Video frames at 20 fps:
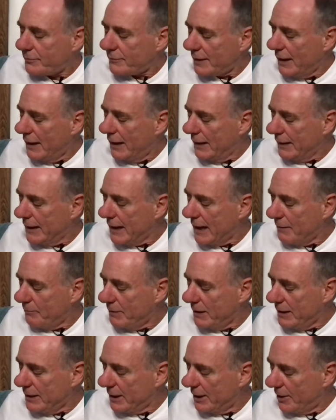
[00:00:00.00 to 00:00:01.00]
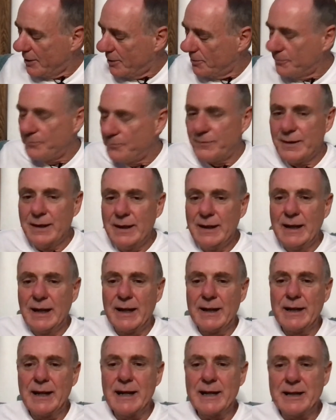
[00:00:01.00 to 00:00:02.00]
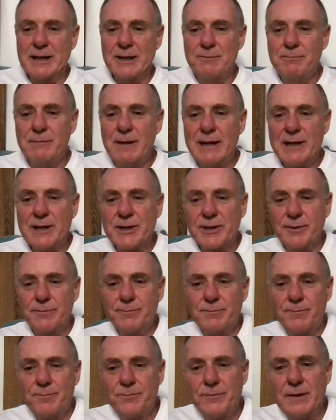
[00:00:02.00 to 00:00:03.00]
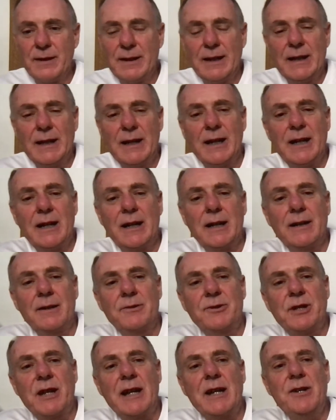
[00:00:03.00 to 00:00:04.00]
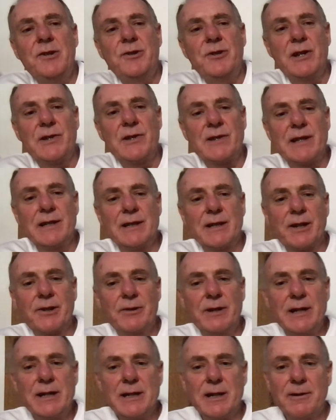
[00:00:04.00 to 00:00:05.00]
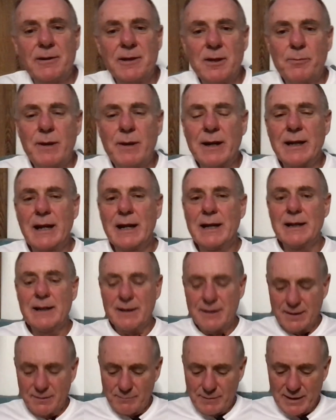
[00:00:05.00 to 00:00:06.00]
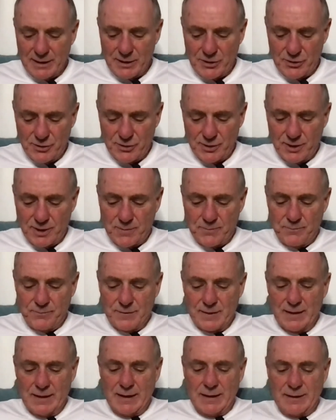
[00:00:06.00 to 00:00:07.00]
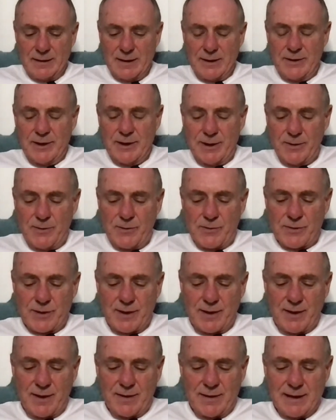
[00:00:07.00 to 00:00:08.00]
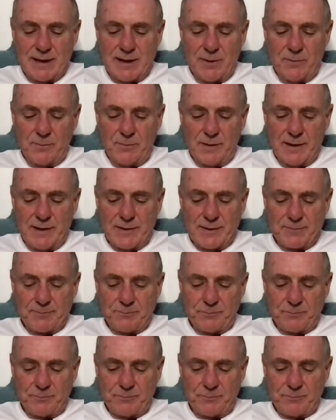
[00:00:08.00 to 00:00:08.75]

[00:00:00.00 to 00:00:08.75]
and let me know, and I can make some changes in the Credo at the back end to make sure that those are dealt with